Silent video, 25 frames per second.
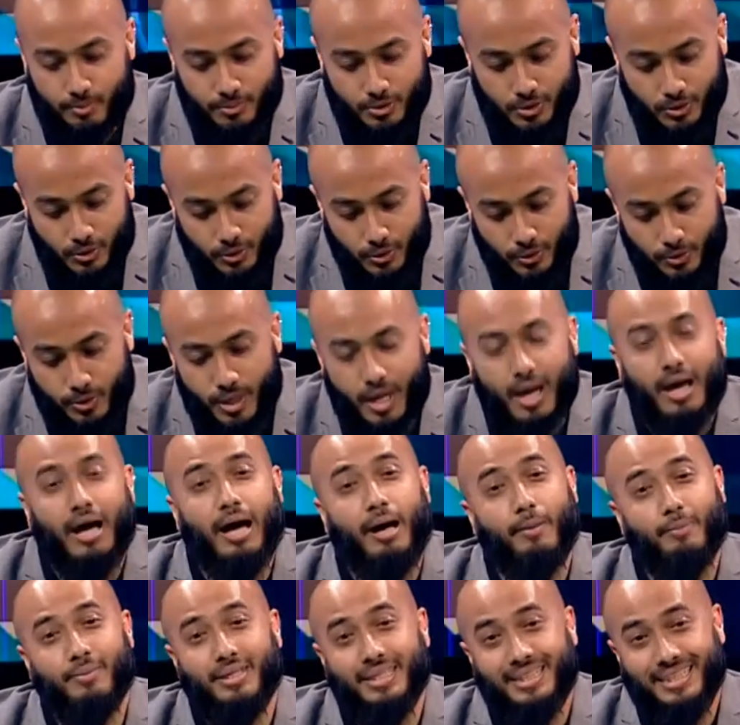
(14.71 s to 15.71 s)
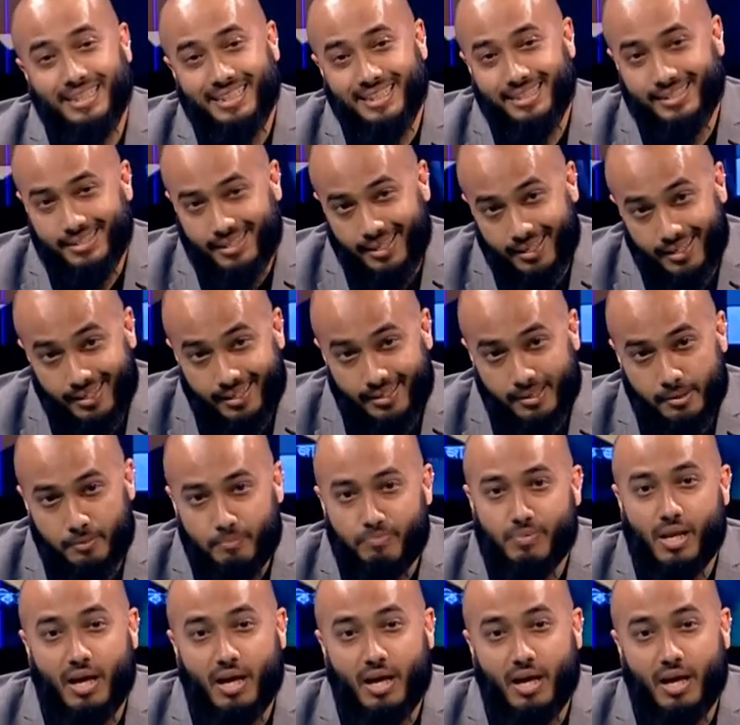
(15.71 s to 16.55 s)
to APNI JANEN,